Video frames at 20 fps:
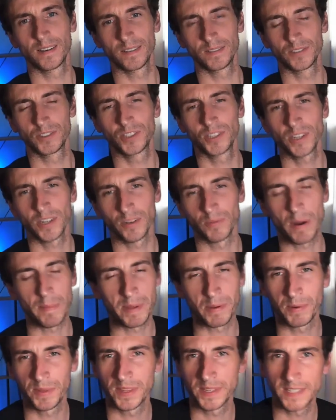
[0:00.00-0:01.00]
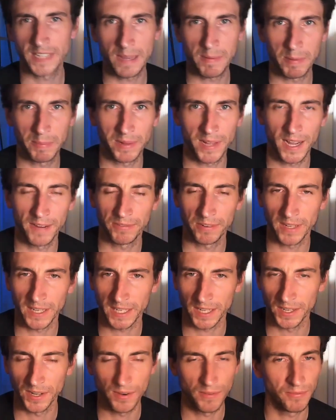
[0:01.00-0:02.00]
Sure. I mean, would the same apply for
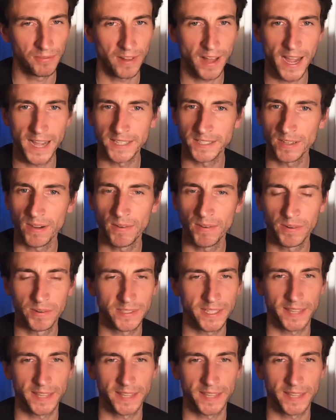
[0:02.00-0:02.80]
like a no-fly zone,